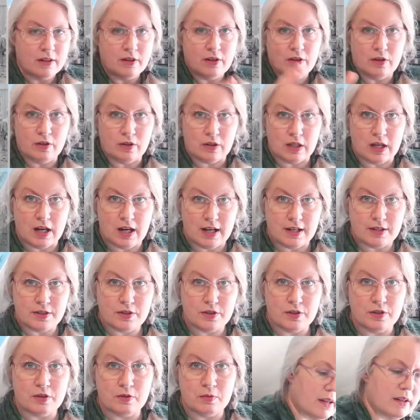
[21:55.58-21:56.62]
whole
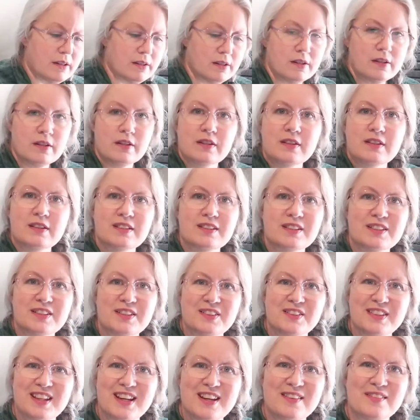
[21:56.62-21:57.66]
costume.
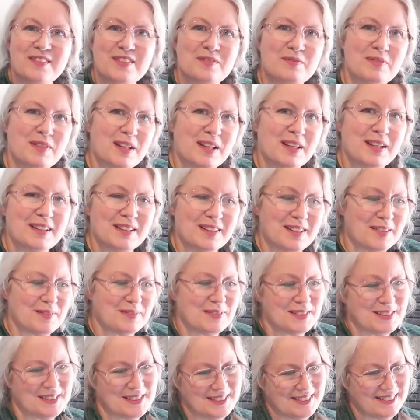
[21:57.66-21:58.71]
So that would be an
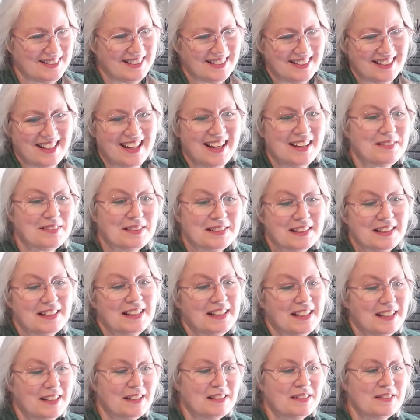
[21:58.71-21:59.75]
opportunity I would
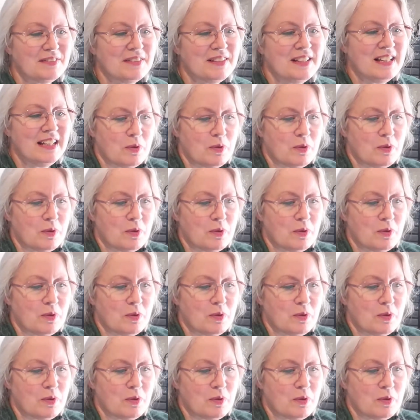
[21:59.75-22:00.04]
love.